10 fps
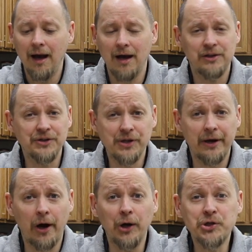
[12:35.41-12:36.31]
does a
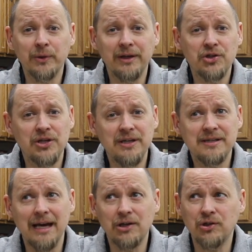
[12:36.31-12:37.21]
lot of archery, and
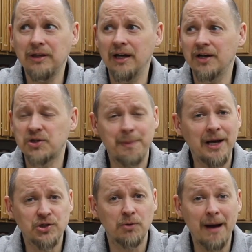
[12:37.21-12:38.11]
she's actually
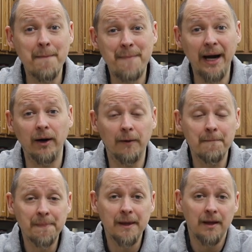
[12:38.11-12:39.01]
sponsored by Bear
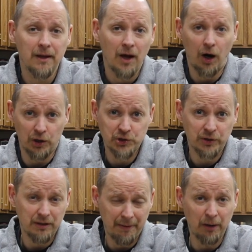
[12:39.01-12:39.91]

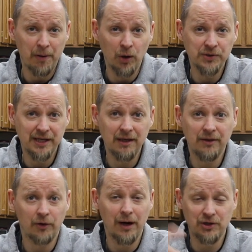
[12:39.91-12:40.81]
archery to bear bows. They,
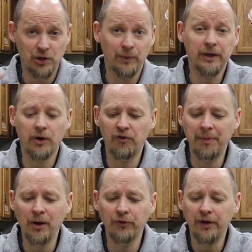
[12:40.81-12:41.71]
they're actually recurve
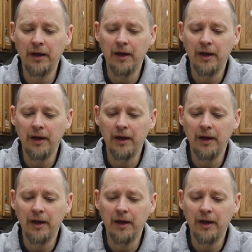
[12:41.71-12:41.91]
bows.